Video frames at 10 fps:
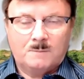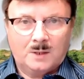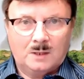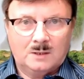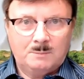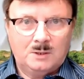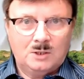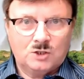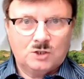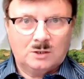Now, deputy
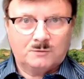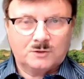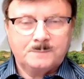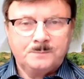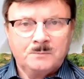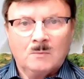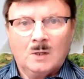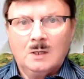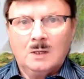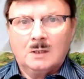sheriffs
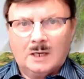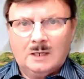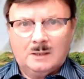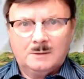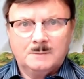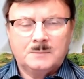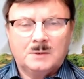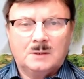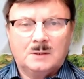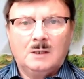can
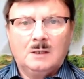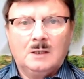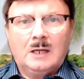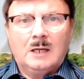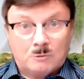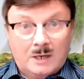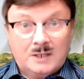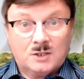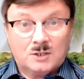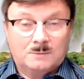arrest